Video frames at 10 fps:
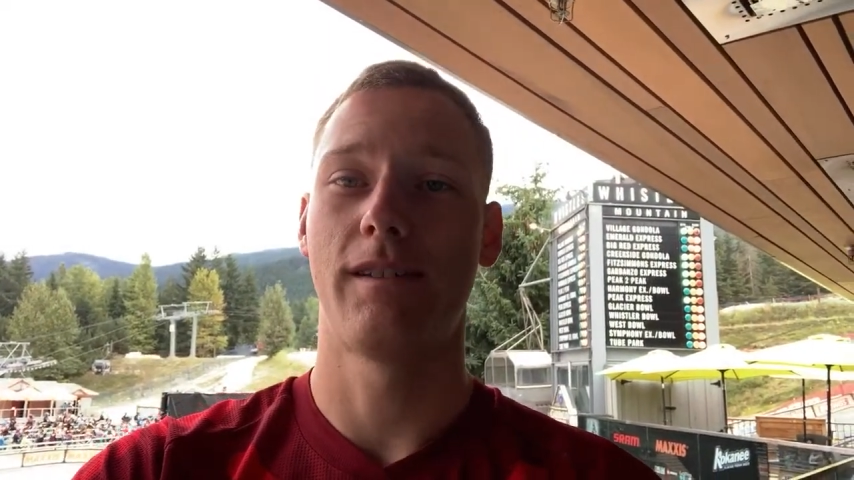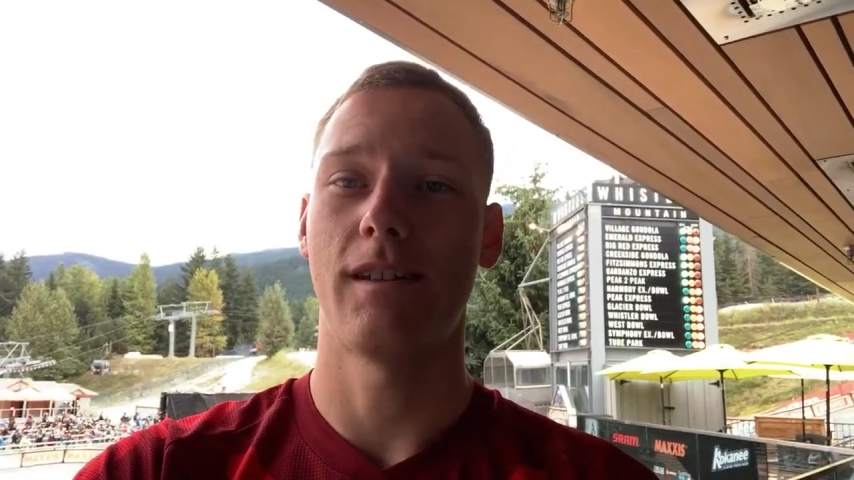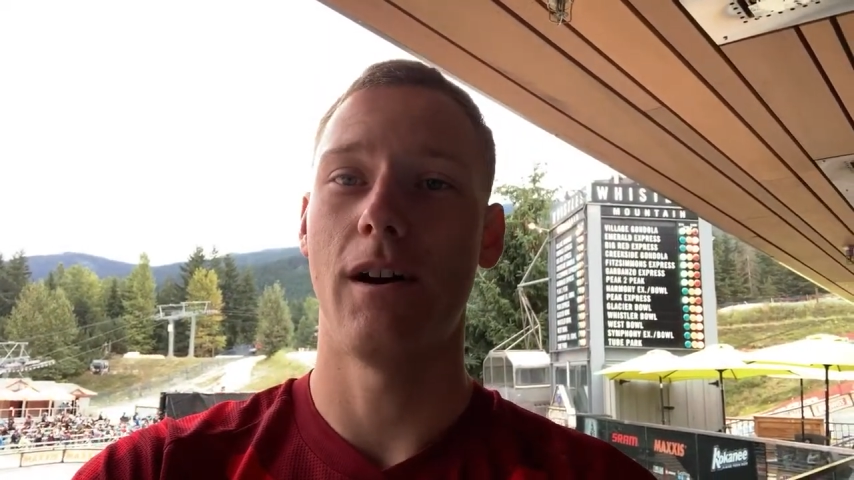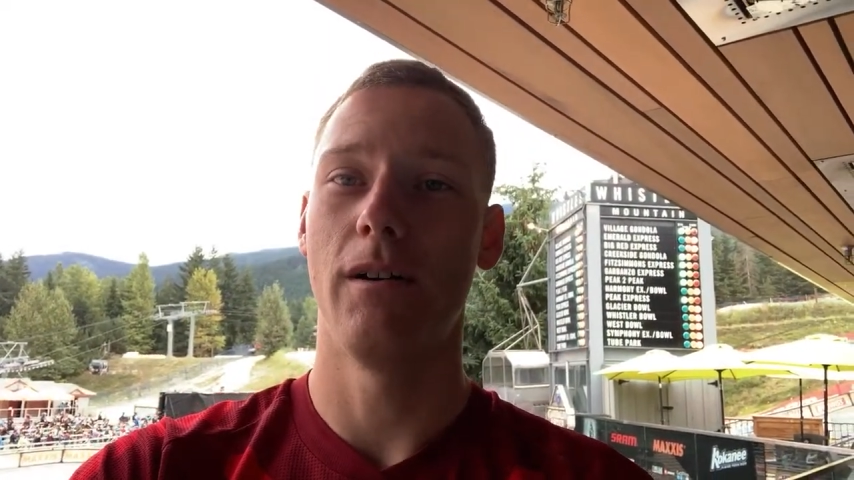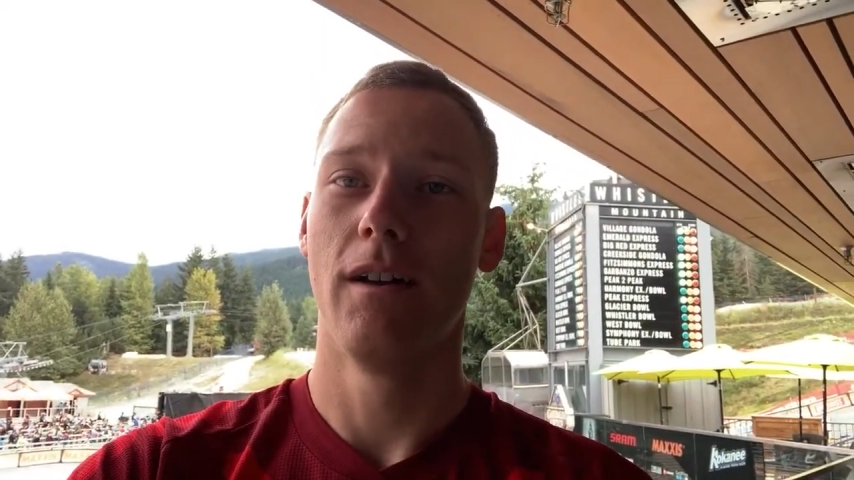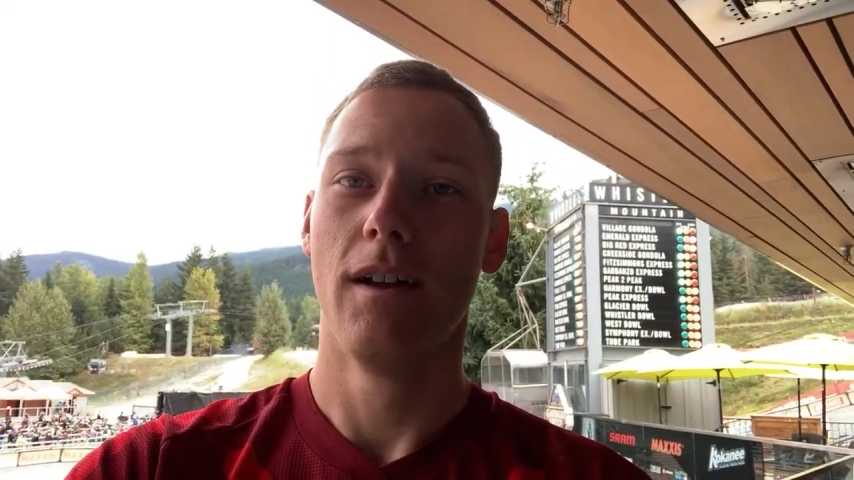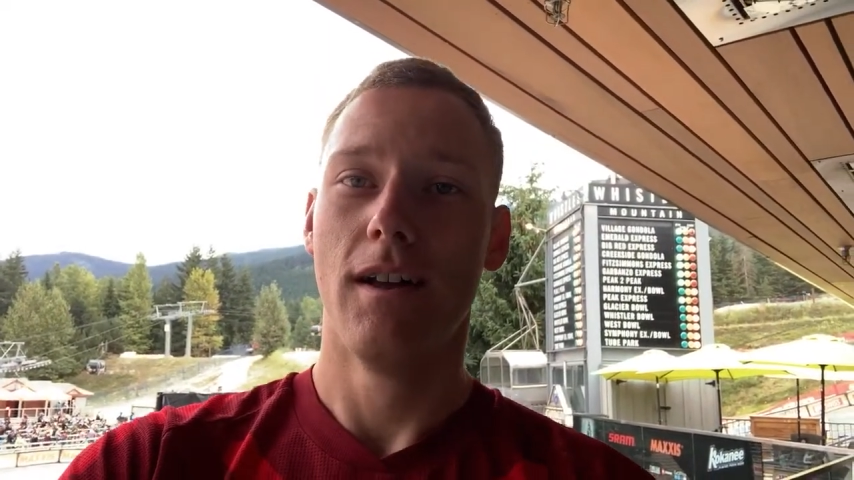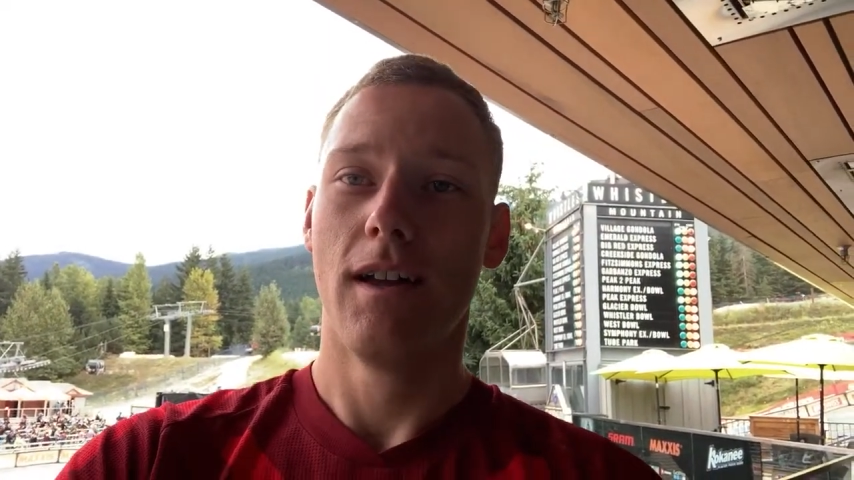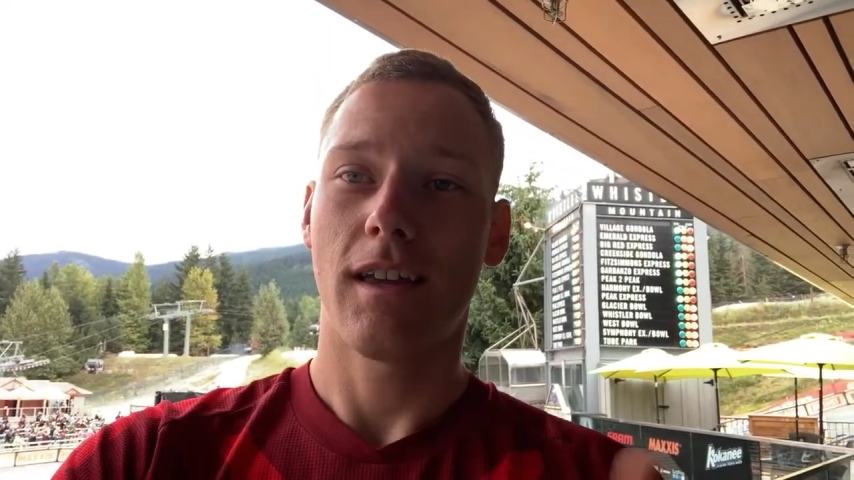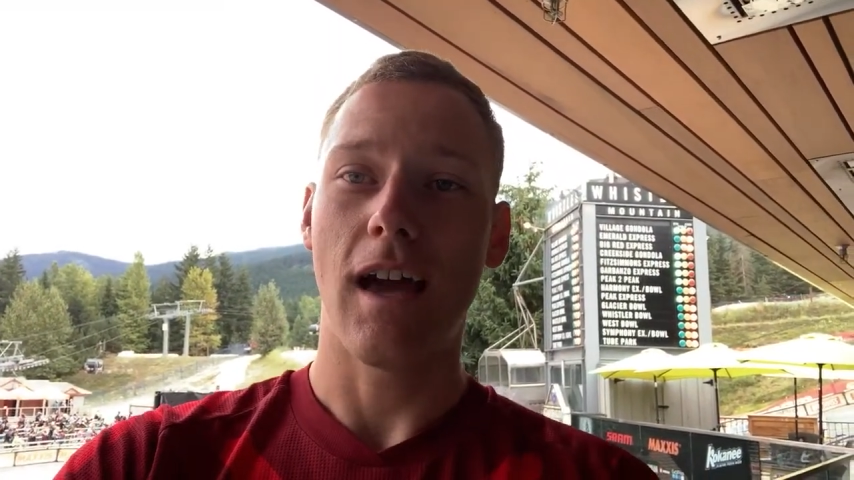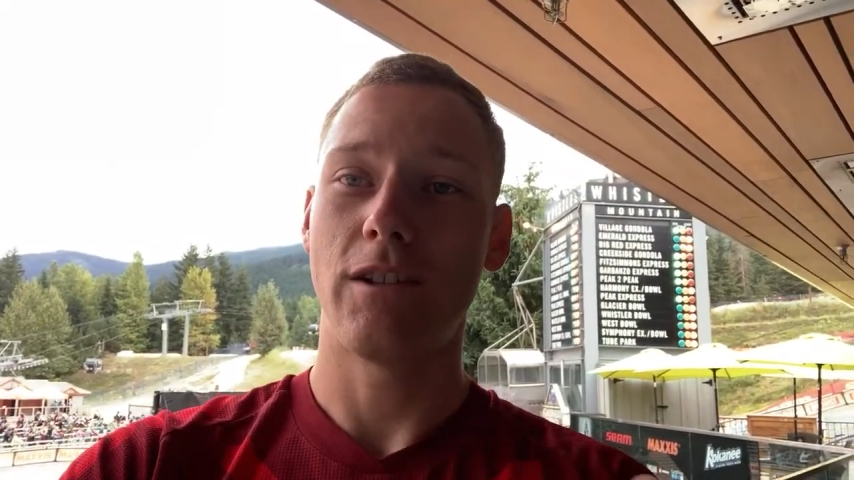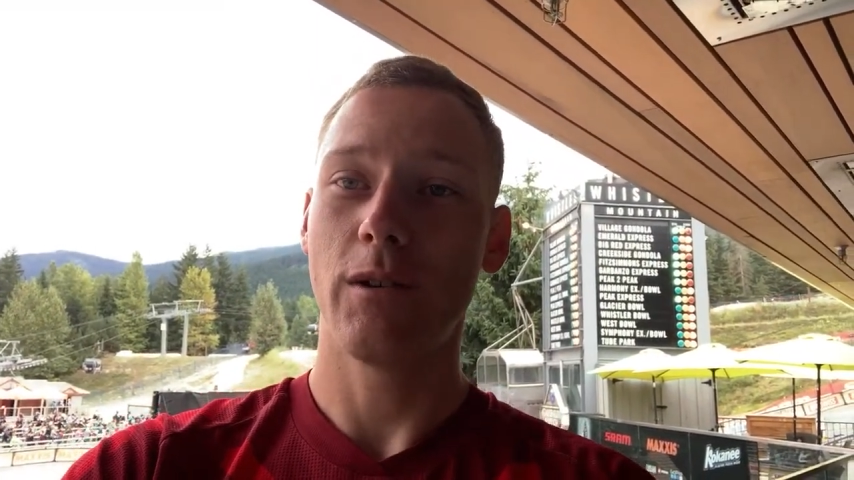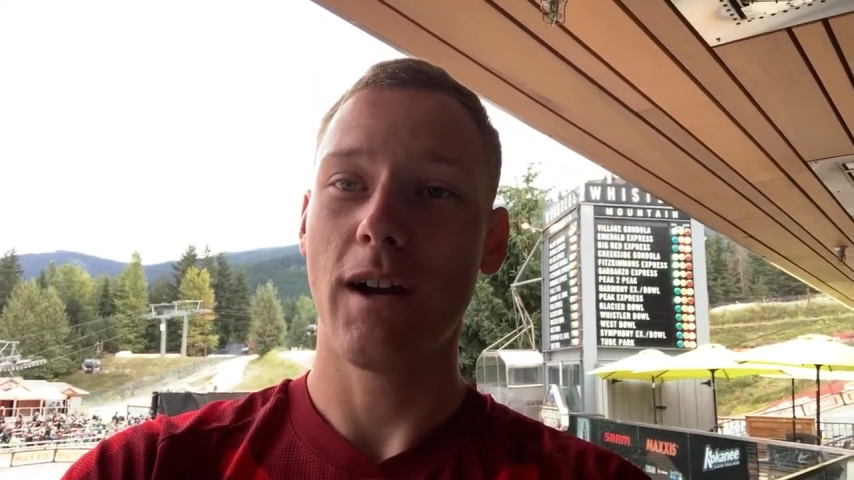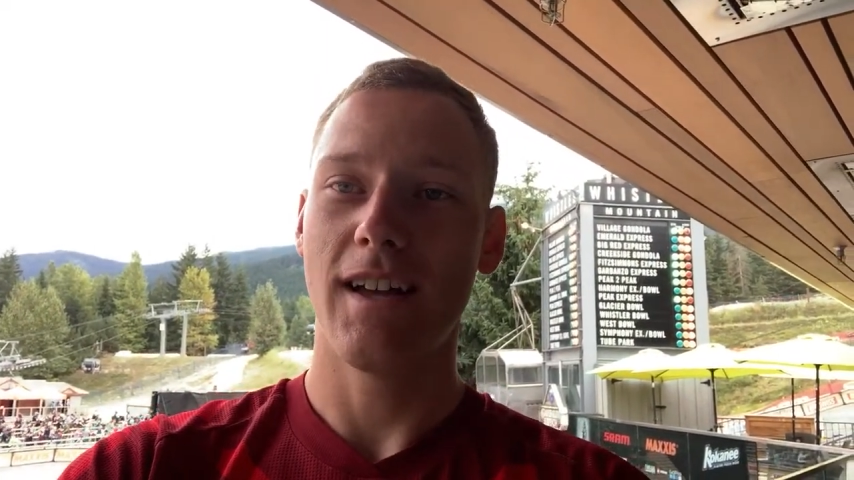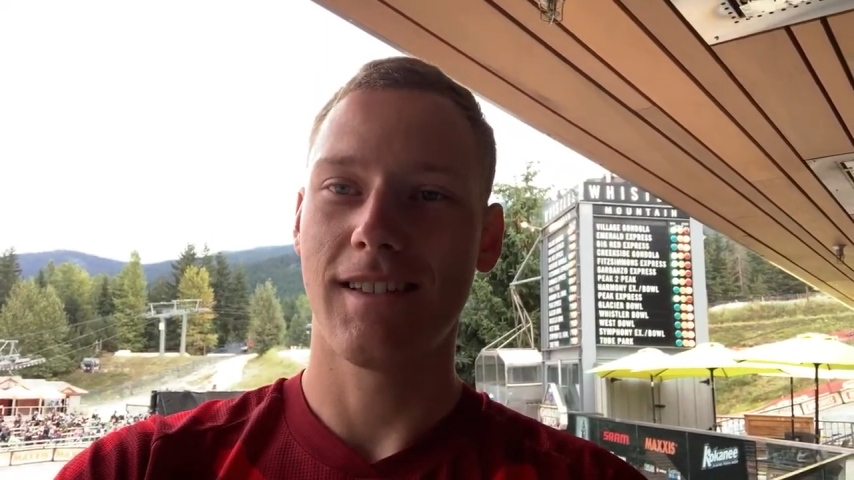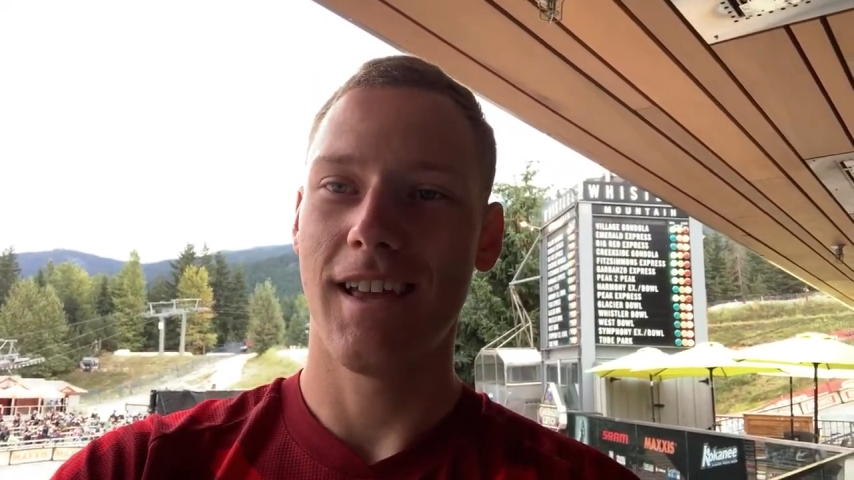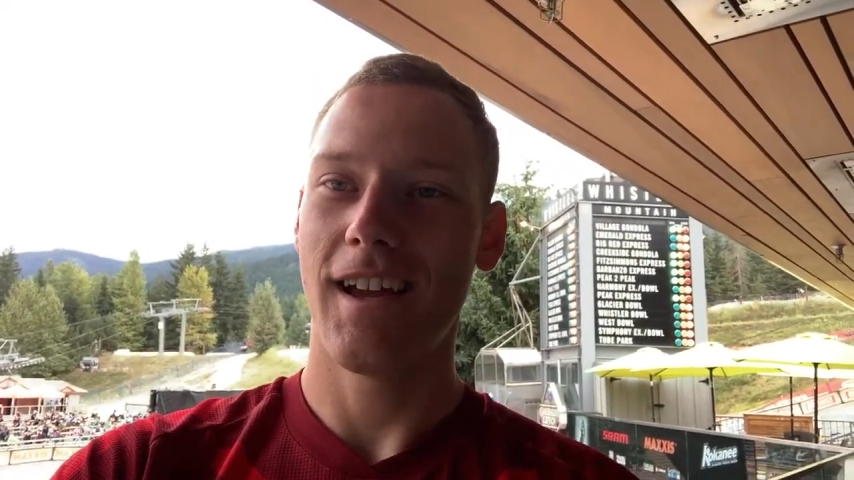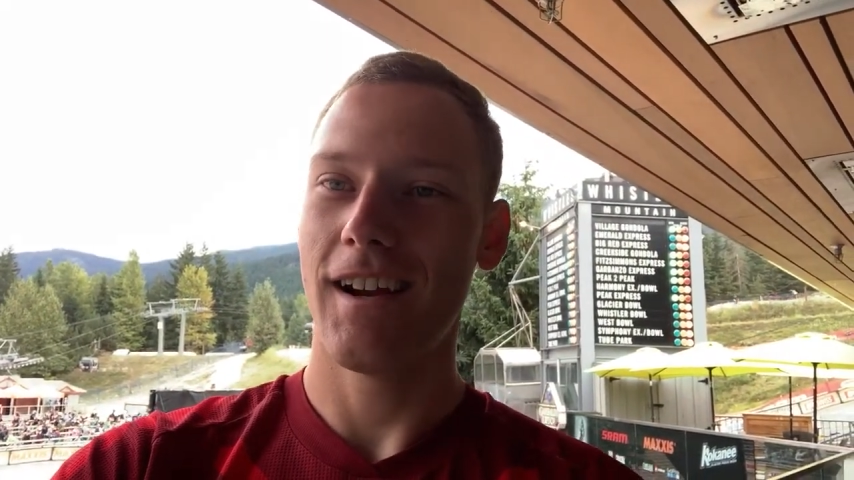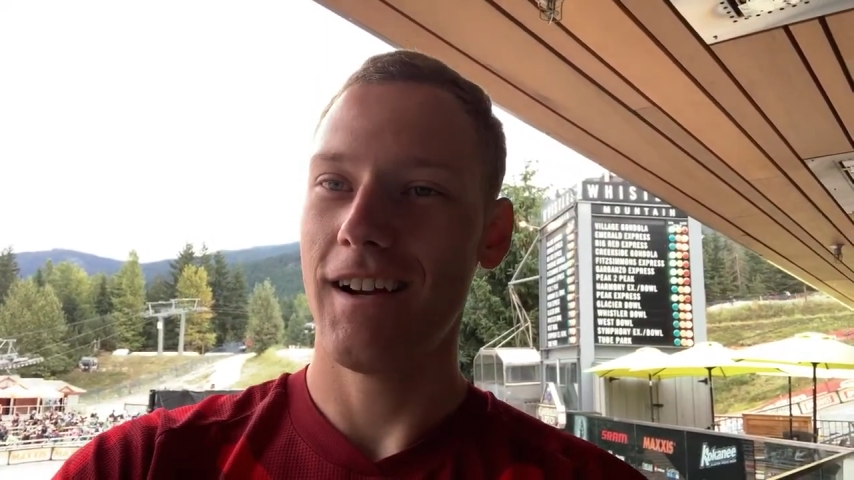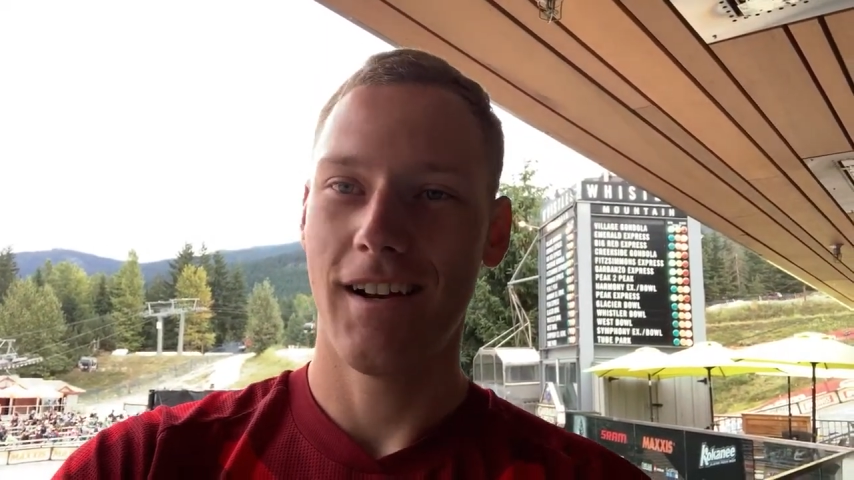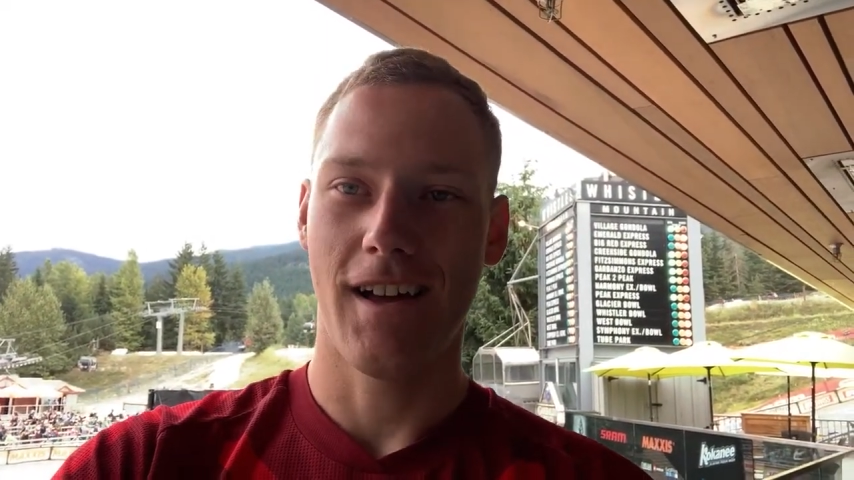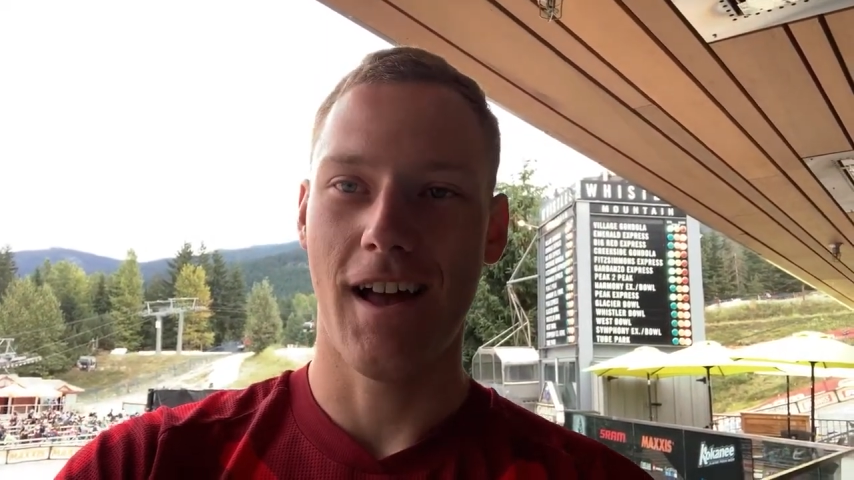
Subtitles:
So, catch you guys later.